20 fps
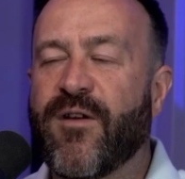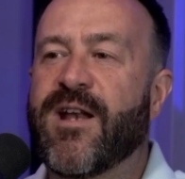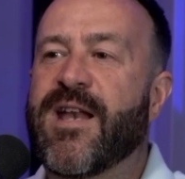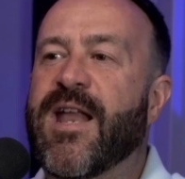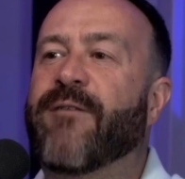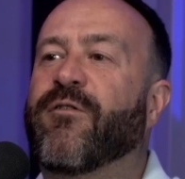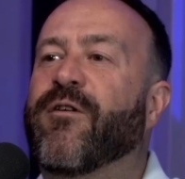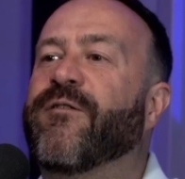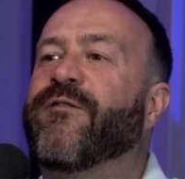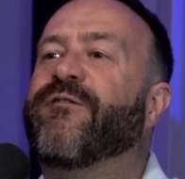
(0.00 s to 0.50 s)
it
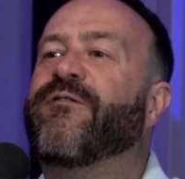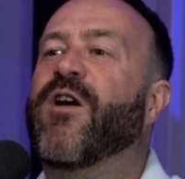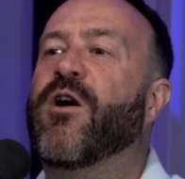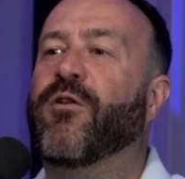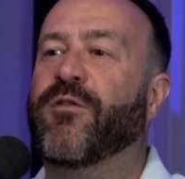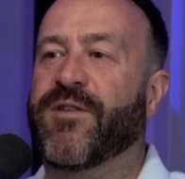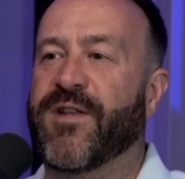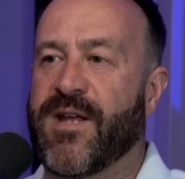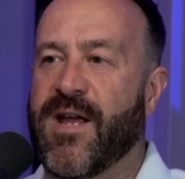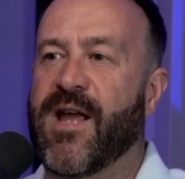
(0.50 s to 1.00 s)
never
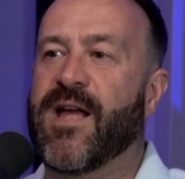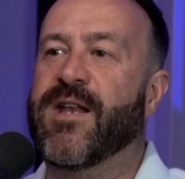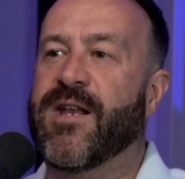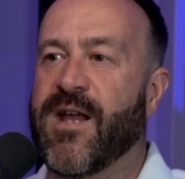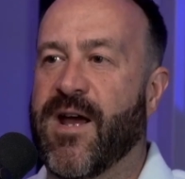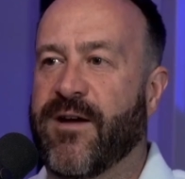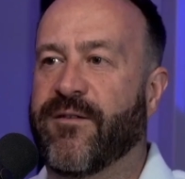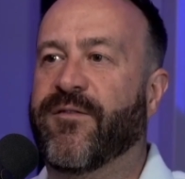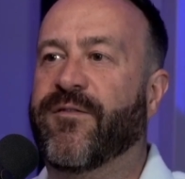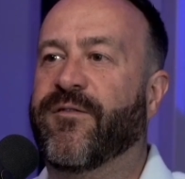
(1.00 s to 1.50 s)
felt
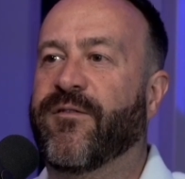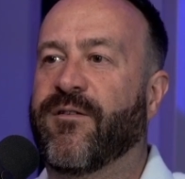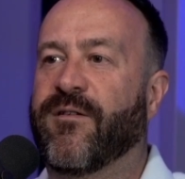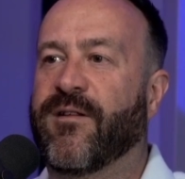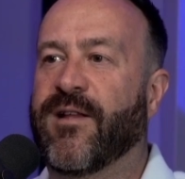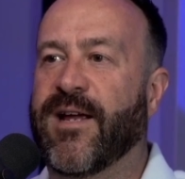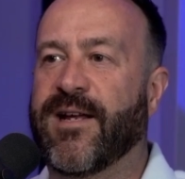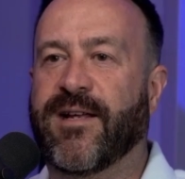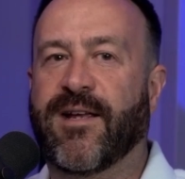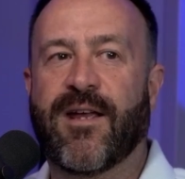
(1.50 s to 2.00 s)
enough.
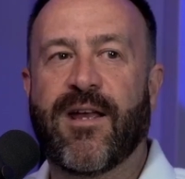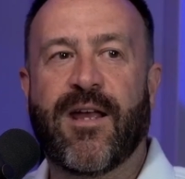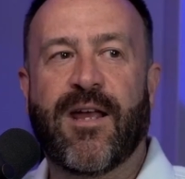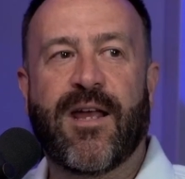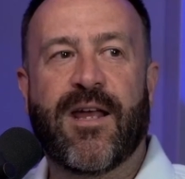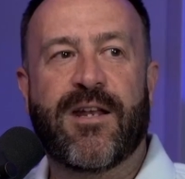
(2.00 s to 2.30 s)
Like,